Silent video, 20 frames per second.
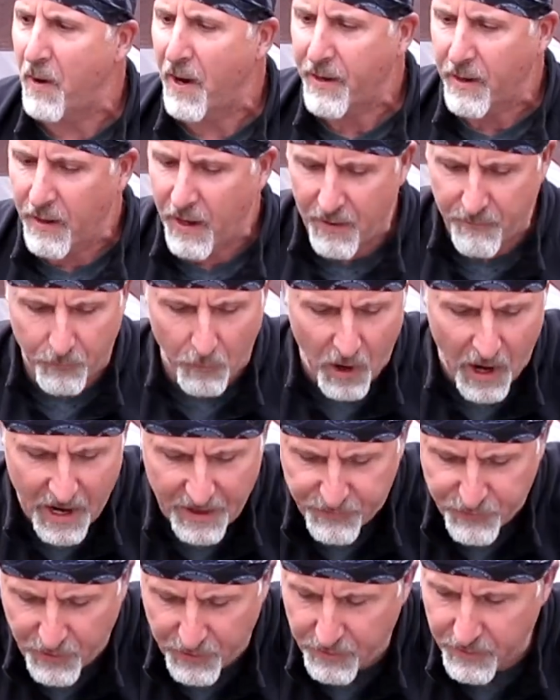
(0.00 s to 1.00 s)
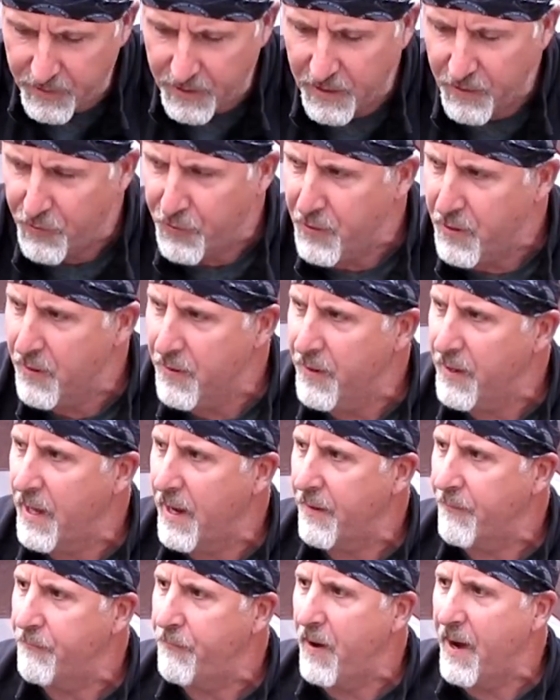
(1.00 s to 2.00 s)
I could have rocks underneath here and
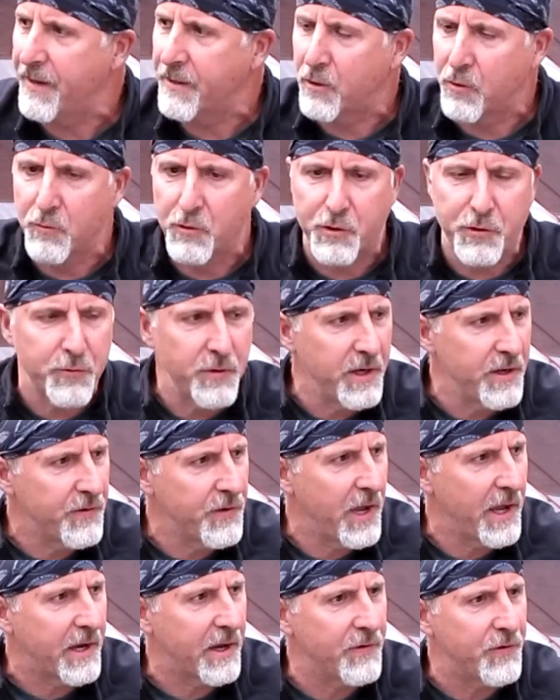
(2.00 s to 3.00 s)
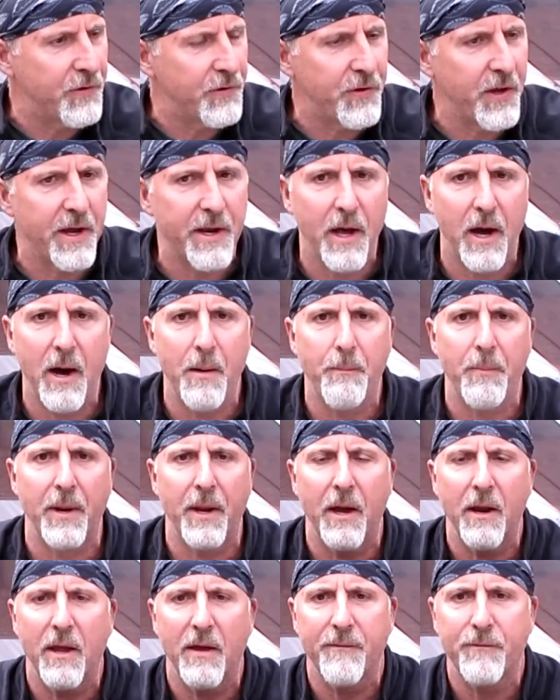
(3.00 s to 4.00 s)
I find 2 trees and I can set up
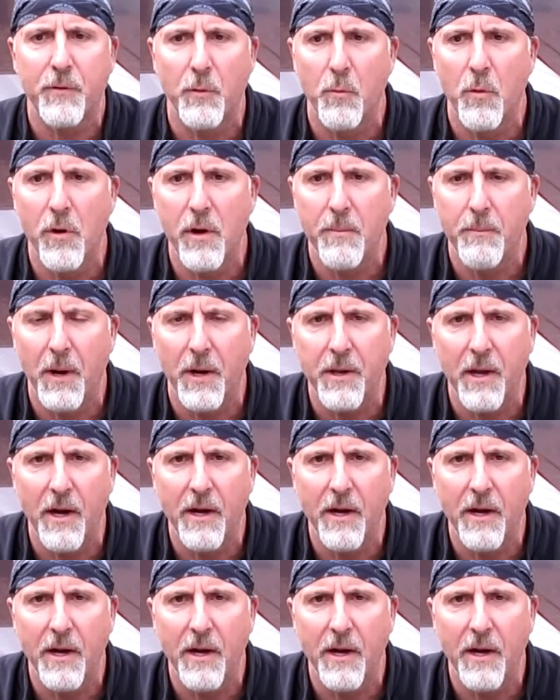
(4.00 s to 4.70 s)
and I don't have to worry about